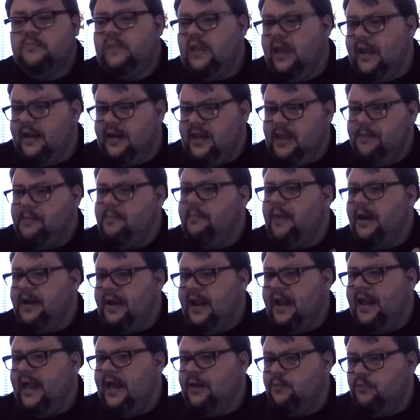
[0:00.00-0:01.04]
and keep in mind, I
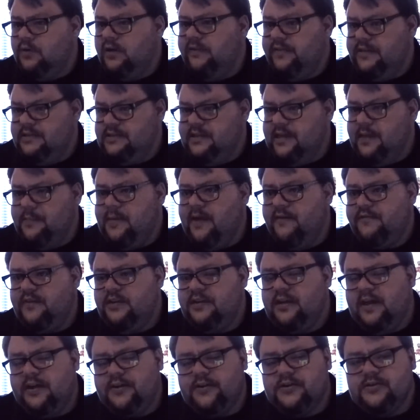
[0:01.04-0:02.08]
had one of these EMF
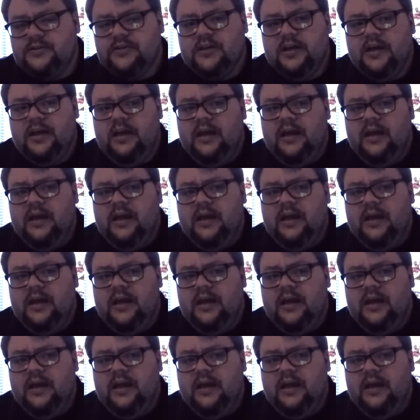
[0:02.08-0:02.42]
detectors,